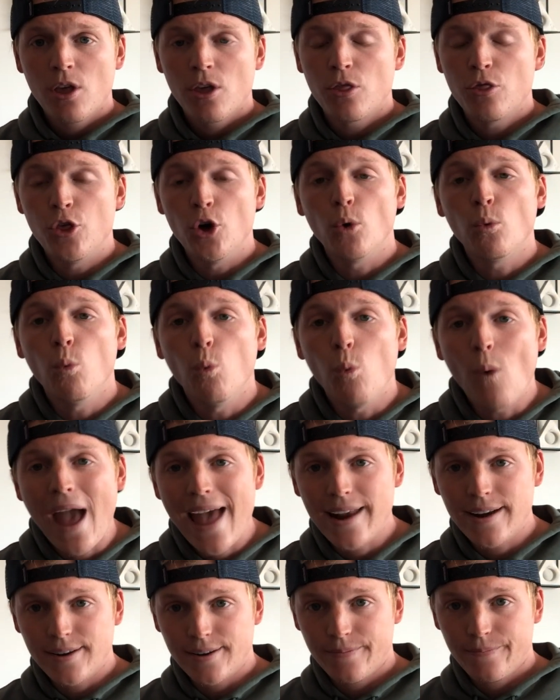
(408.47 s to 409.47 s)
The
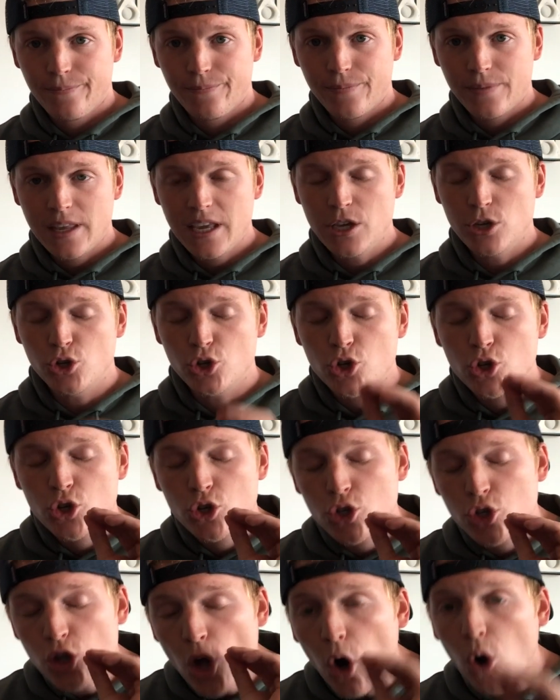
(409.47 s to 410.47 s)
when is
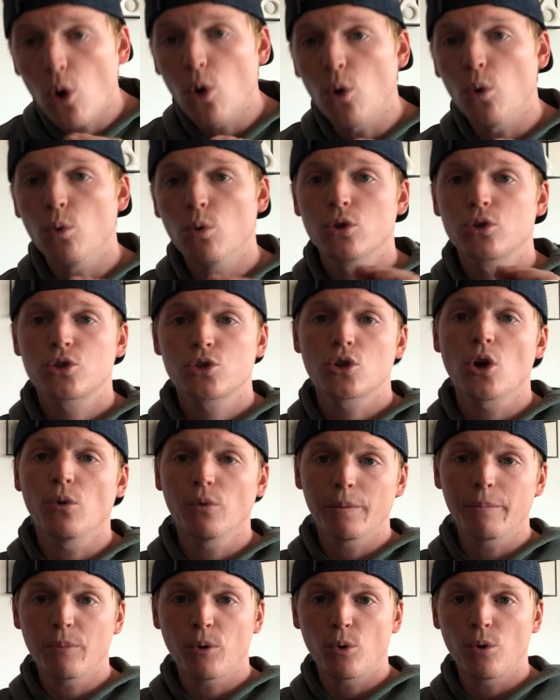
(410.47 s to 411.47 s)
so
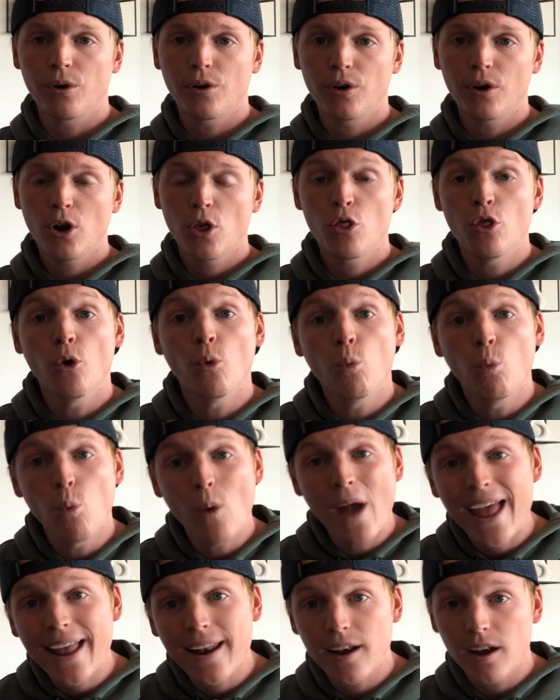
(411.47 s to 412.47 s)
important, the
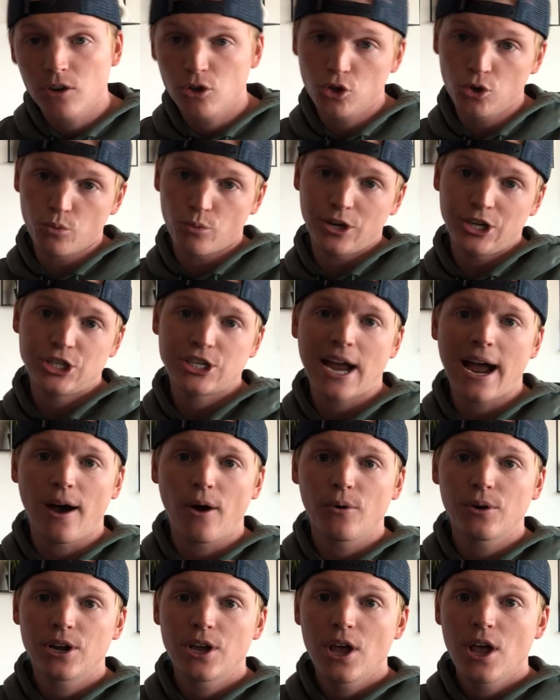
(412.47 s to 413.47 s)
when you reach
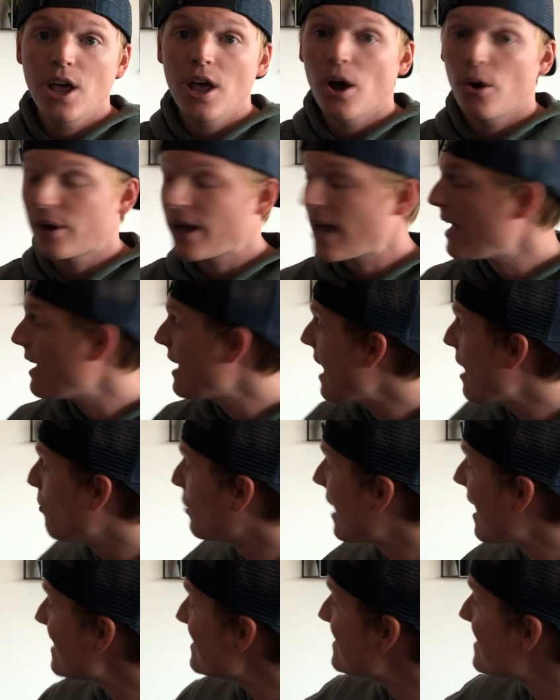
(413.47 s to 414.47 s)
out, okay? And
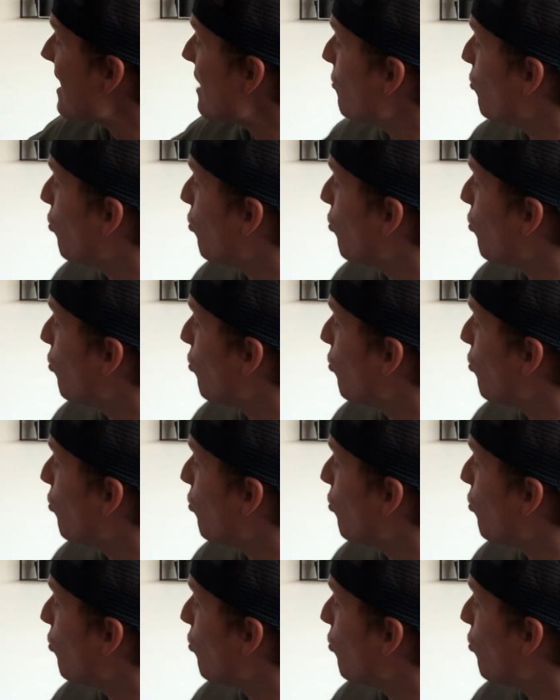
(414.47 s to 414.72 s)
when I say